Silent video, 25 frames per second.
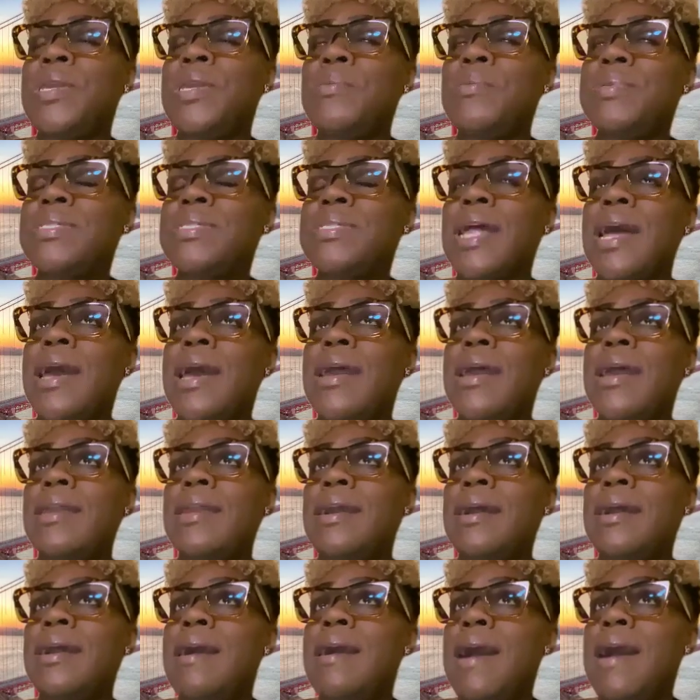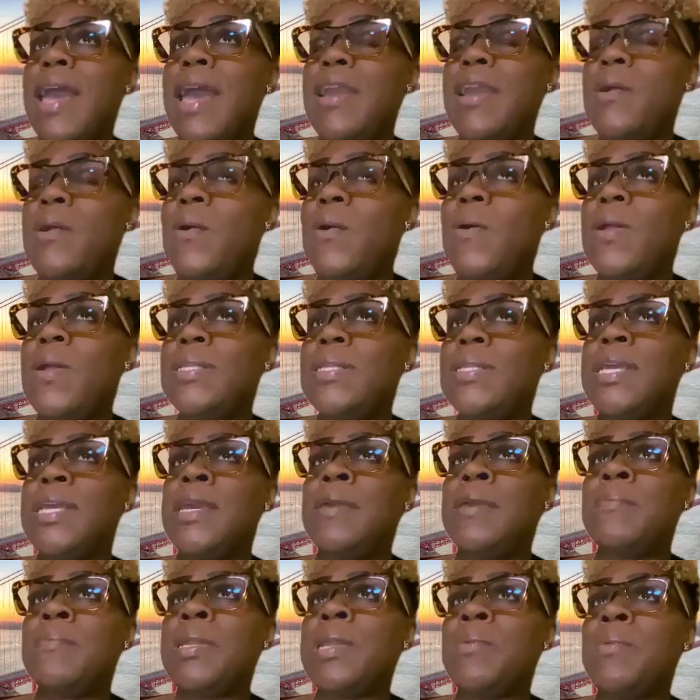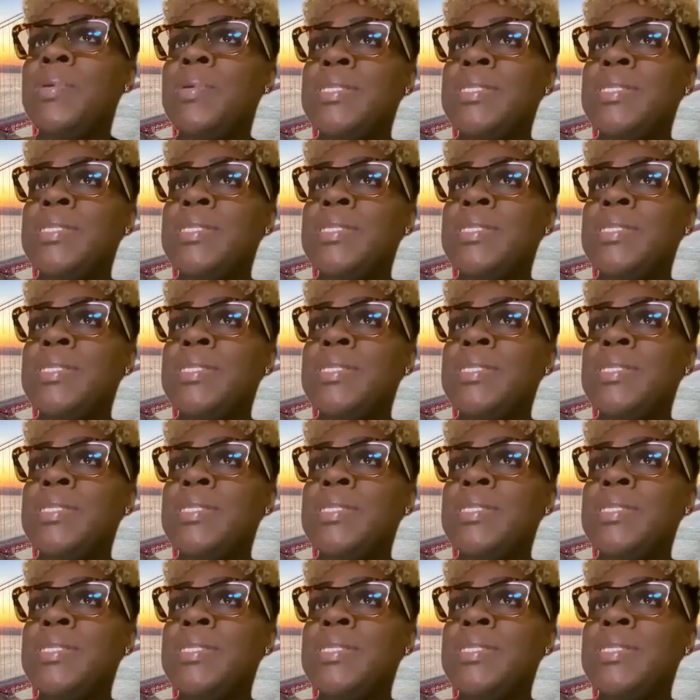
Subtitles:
He was like, I called him and